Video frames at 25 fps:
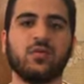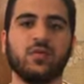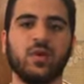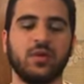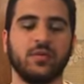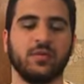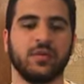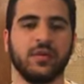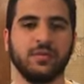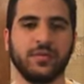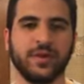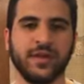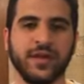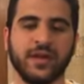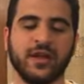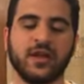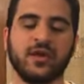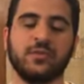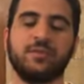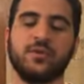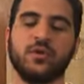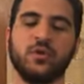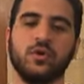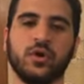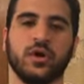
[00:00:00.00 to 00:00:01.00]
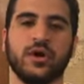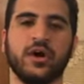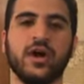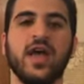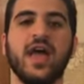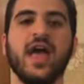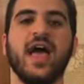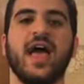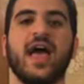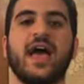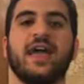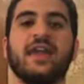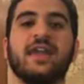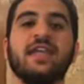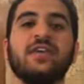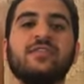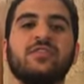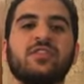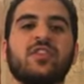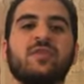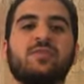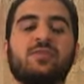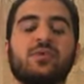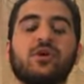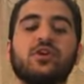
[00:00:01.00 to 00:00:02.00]
while we being pure. And
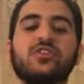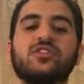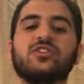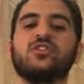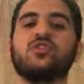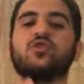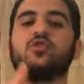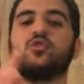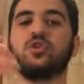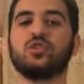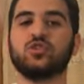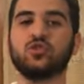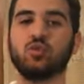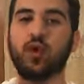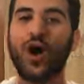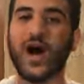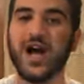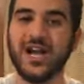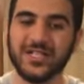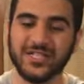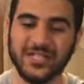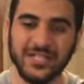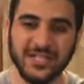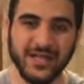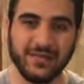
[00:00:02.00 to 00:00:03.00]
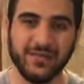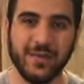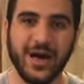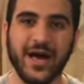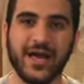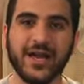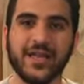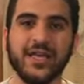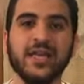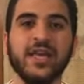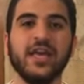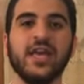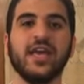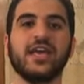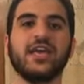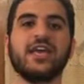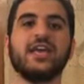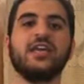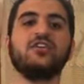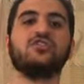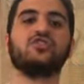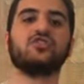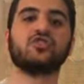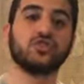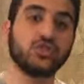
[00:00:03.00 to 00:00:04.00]
even the person who is washing the body,
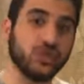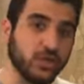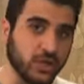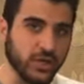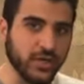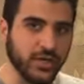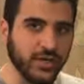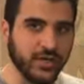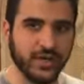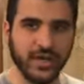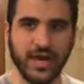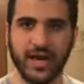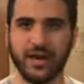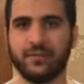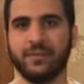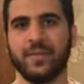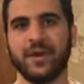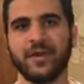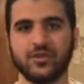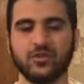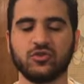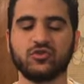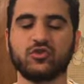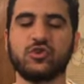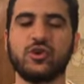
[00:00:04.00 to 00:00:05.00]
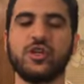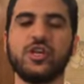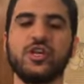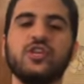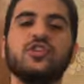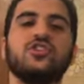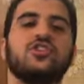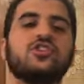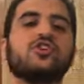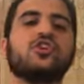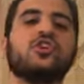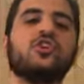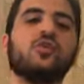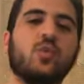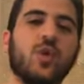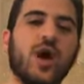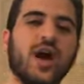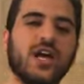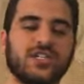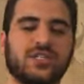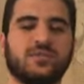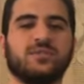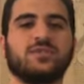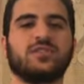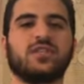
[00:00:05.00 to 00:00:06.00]
he should, not mandatory, he should
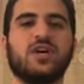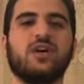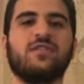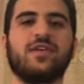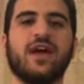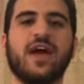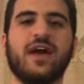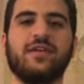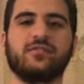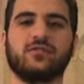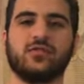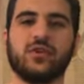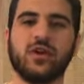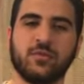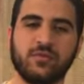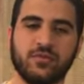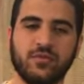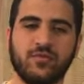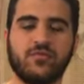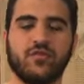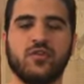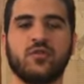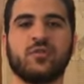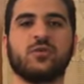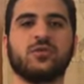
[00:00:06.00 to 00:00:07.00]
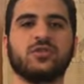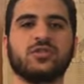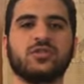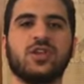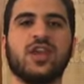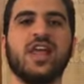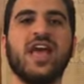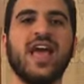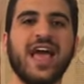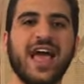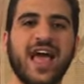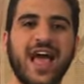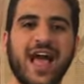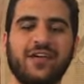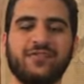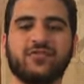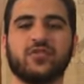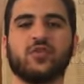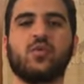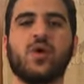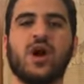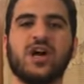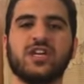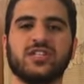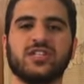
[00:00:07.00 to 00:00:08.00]
wash himself after and perform ghusl after
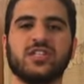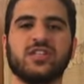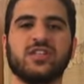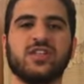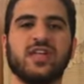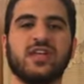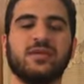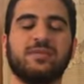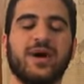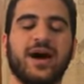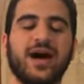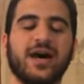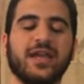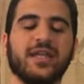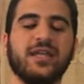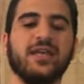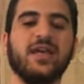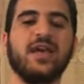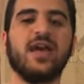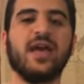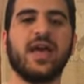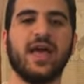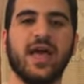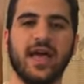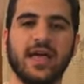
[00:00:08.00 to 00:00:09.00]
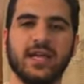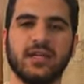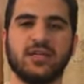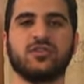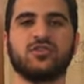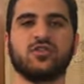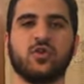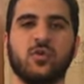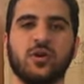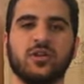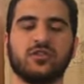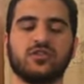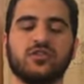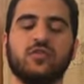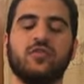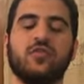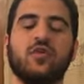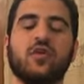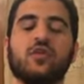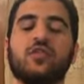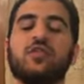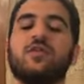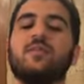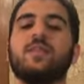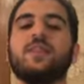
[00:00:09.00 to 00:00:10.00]
washing the dead body, and so on and so
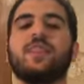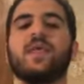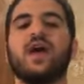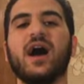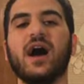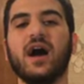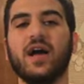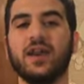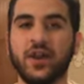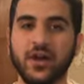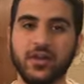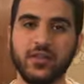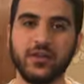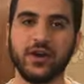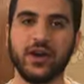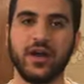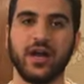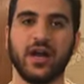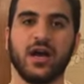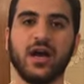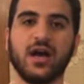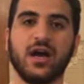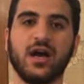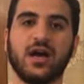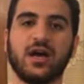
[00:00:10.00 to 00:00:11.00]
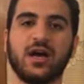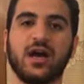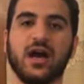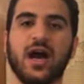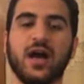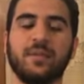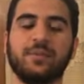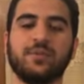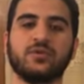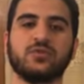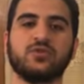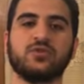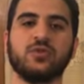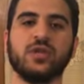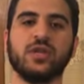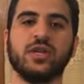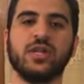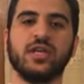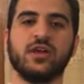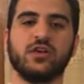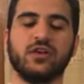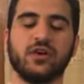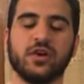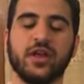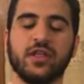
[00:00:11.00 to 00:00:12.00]
forth. Another
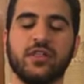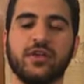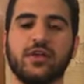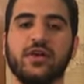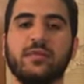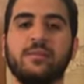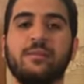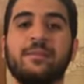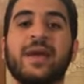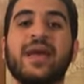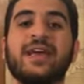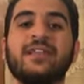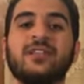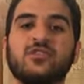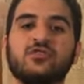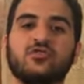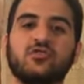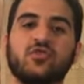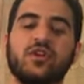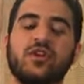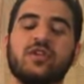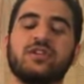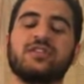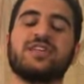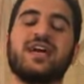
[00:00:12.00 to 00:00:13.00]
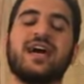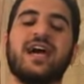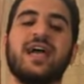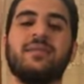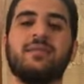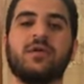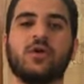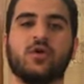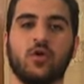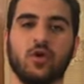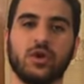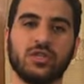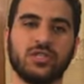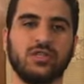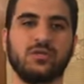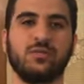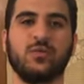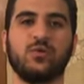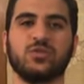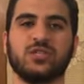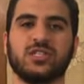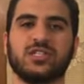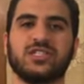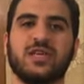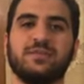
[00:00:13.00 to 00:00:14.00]
opportunity or another mandatory time, according to the
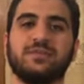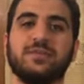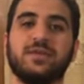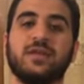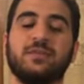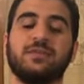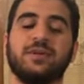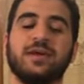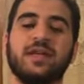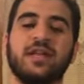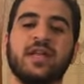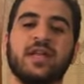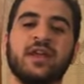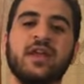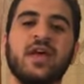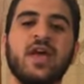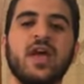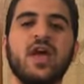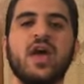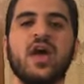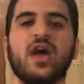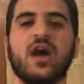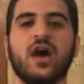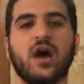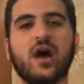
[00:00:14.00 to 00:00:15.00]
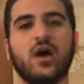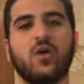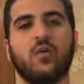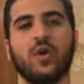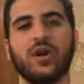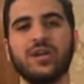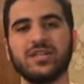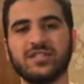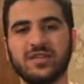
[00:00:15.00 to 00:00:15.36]
most accepted opinion, when